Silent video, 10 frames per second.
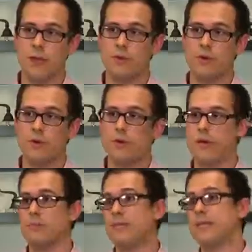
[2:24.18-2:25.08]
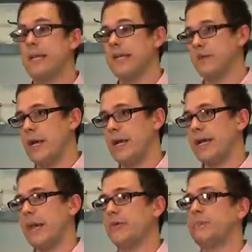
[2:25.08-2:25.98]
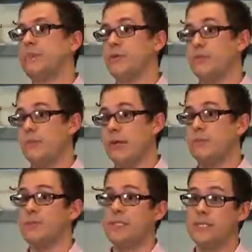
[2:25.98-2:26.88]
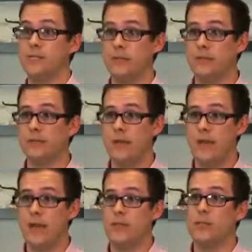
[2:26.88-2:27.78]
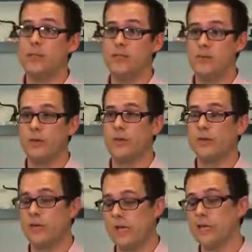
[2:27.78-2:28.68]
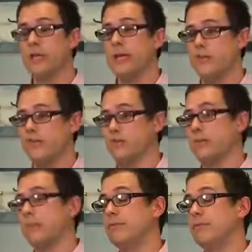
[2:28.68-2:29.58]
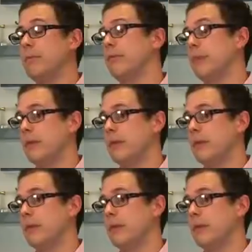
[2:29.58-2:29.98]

my programs, take it back out, boot it up, see real time what it's going to look like. You can actually do that from the